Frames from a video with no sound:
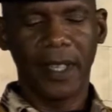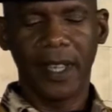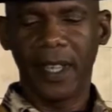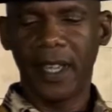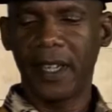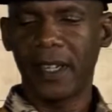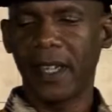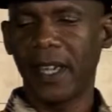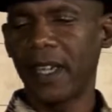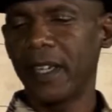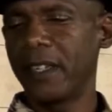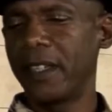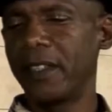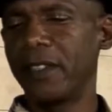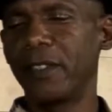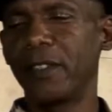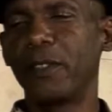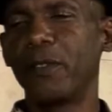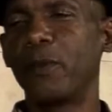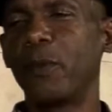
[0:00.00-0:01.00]
I
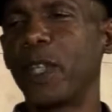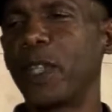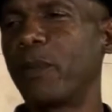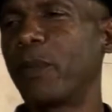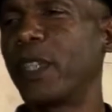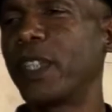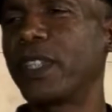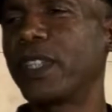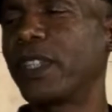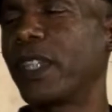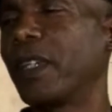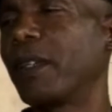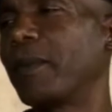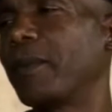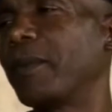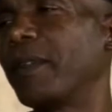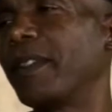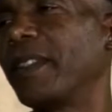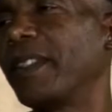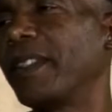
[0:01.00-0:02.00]
couldn't do one push-up.
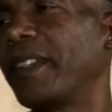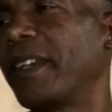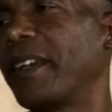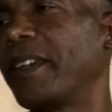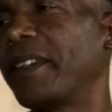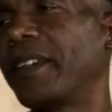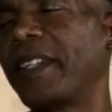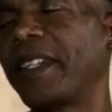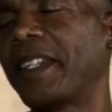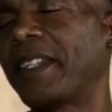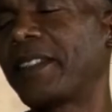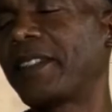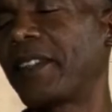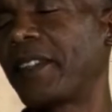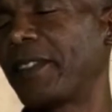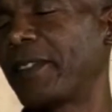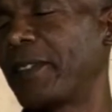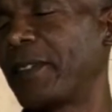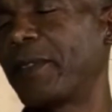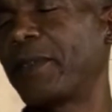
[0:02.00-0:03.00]
Then I
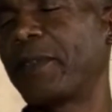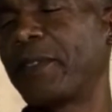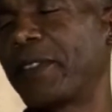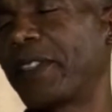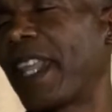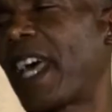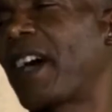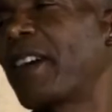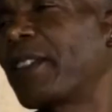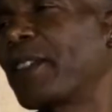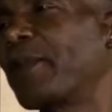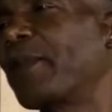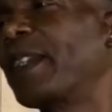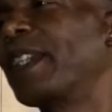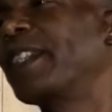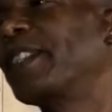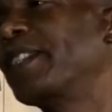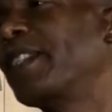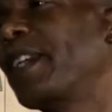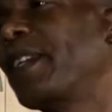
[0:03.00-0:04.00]
started doing 1,000
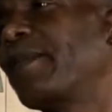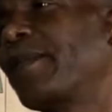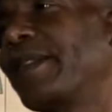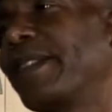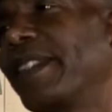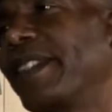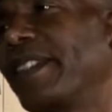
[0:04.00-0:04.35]
push-ups.